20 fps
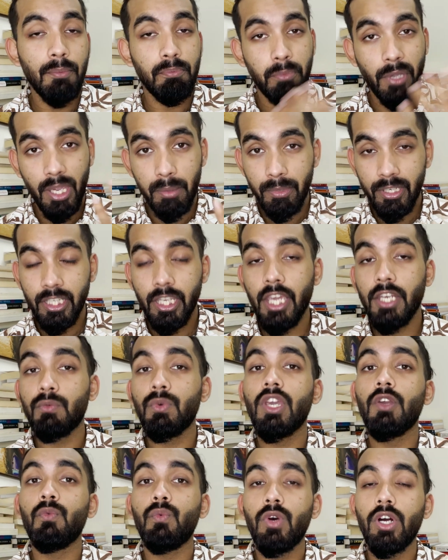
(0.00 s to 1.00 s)
payment
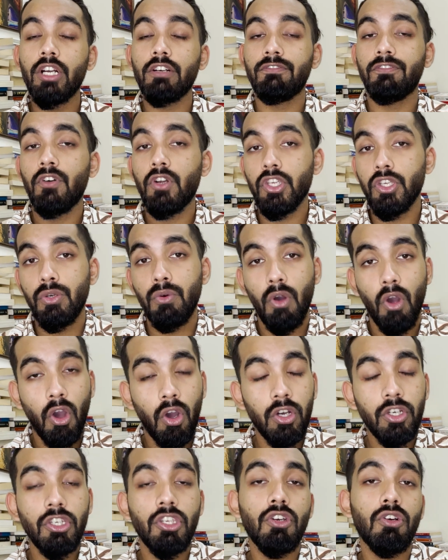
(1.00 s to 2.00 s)
gateway work for you
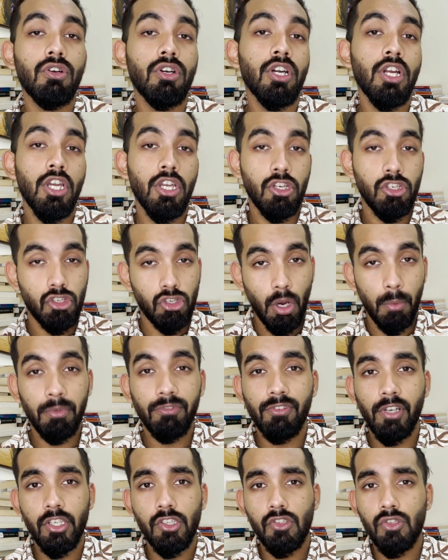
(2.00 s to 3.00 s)
on your
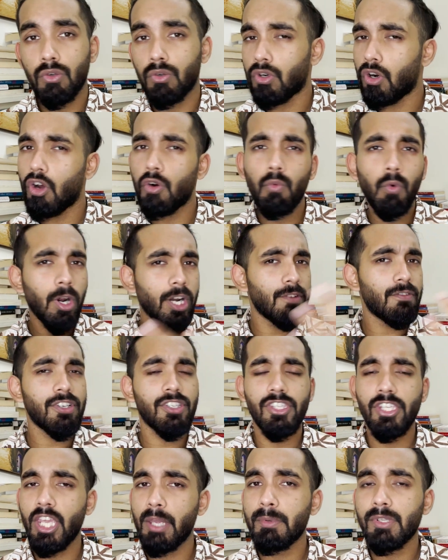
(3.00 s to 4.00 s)
Shopify store or whatever
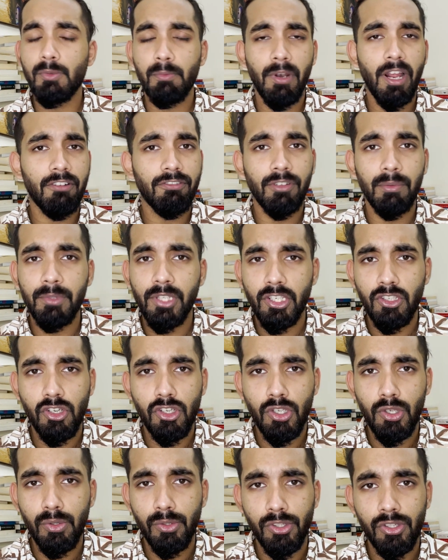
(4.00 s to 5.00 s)
CMS platform that you
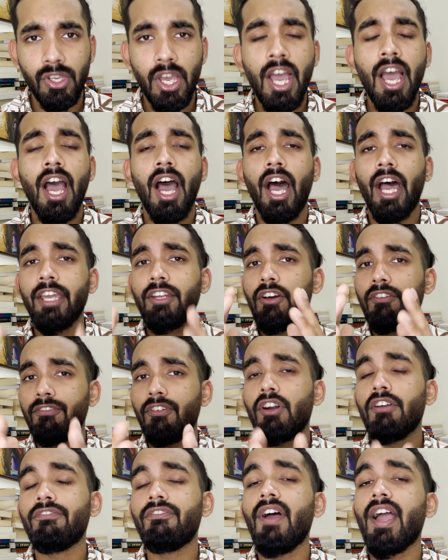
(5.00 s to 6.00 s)
use. I know
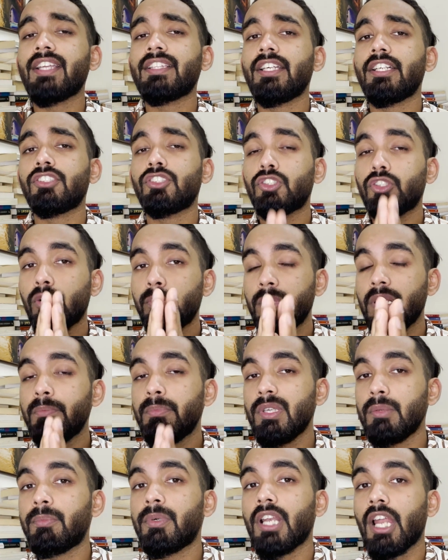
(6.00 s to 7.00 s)
for a fact that so many
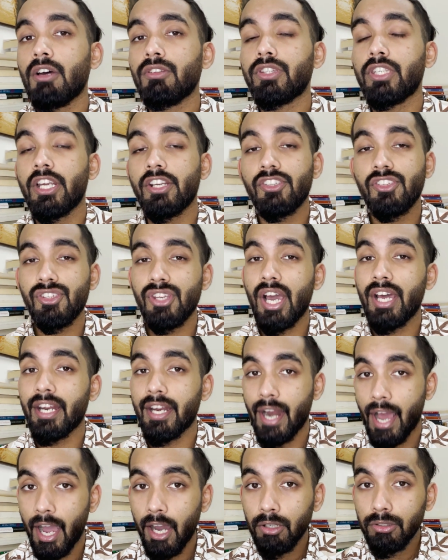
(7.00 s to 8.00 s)
people out there
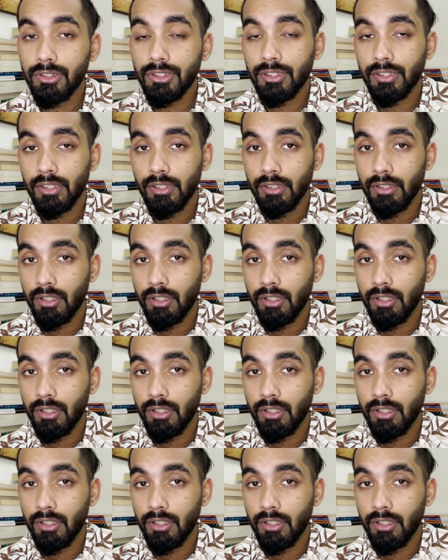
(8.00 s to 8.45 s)
starting out,